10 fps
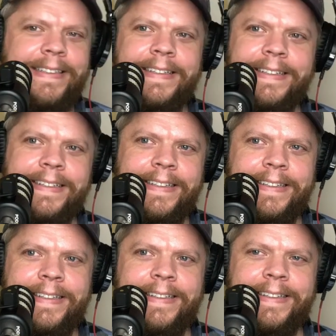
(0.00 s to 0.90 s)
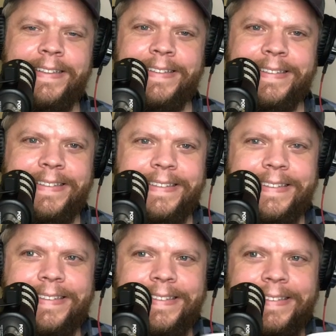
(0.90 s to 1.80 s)

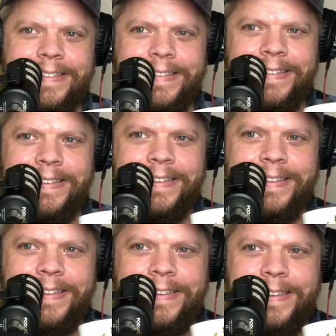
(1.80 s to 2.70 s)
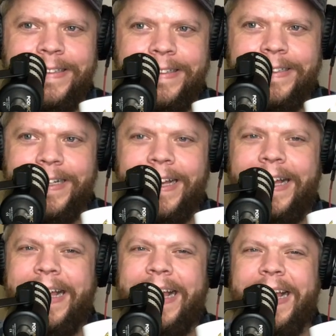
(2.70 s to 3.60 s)

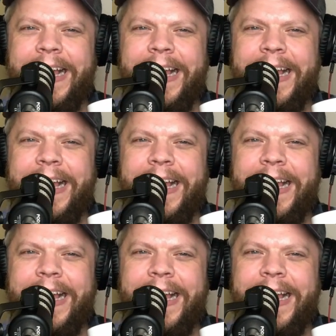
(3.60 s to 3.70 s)
The person shown says nothing.